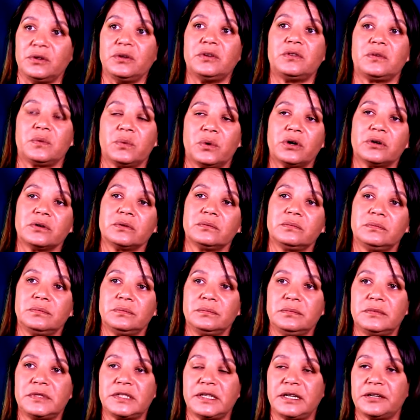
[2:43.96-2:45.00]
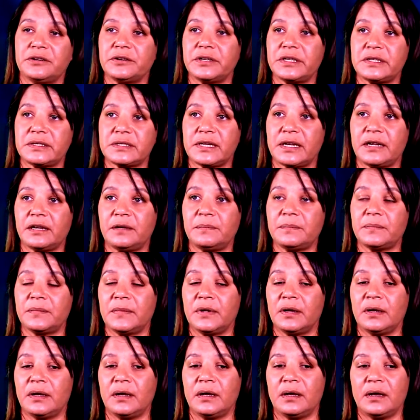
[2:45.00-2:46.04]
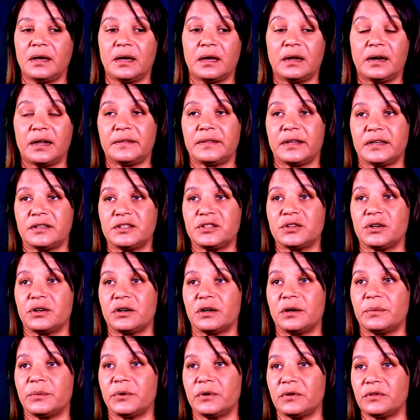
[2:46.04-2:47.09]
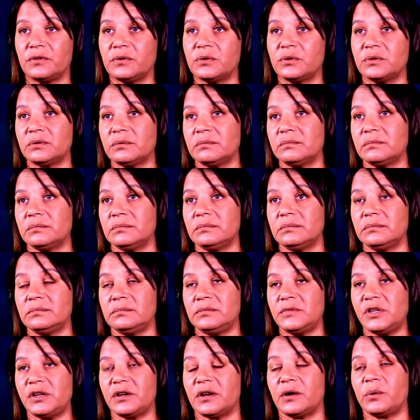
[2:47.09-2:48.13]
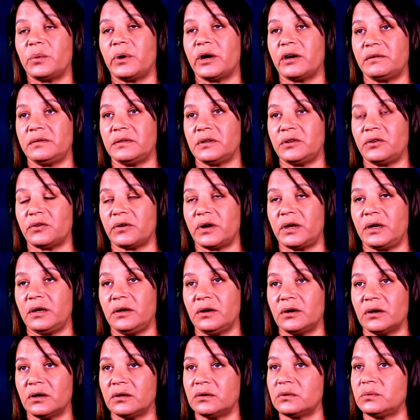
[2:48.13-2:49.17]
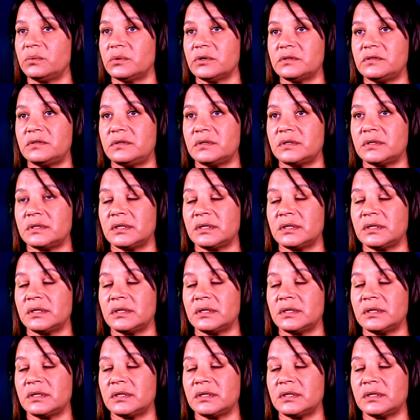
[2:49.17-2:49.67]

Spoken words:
Youth World Series team, and at that time I thought, you know, wearing the green and gold was